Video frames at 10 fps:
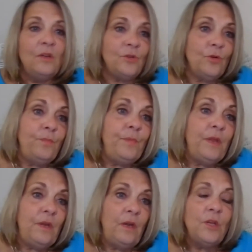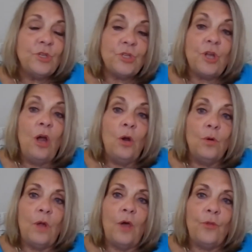to have been
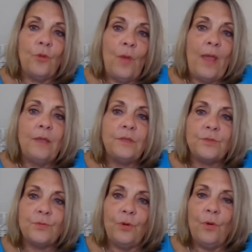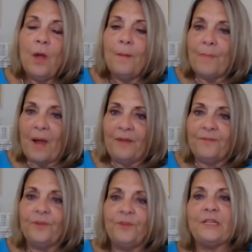shown other ways through
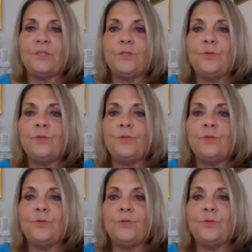mindfulness,